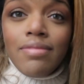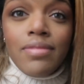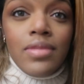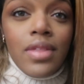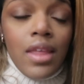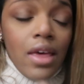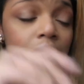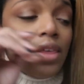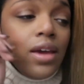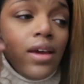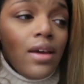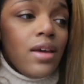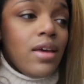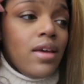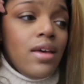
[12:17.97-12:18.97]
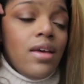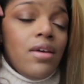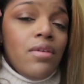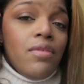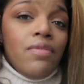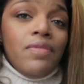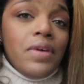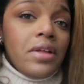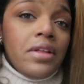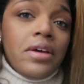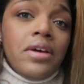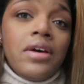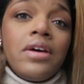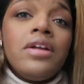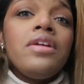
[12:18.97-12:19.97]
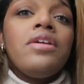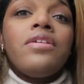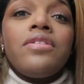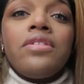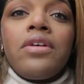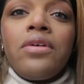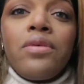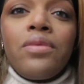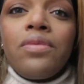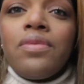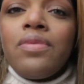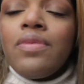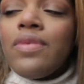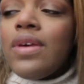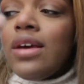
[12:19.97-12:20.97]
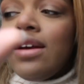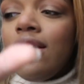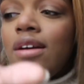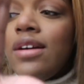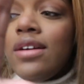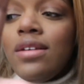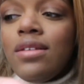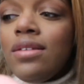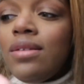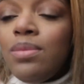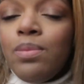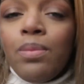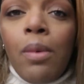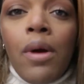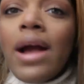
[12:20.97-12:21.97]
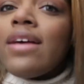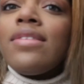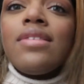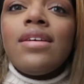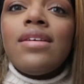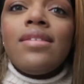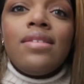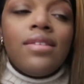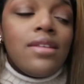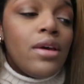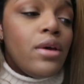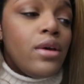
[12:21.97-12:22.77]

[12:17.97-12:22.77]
Nothing. Feeling good in yourself is priceless.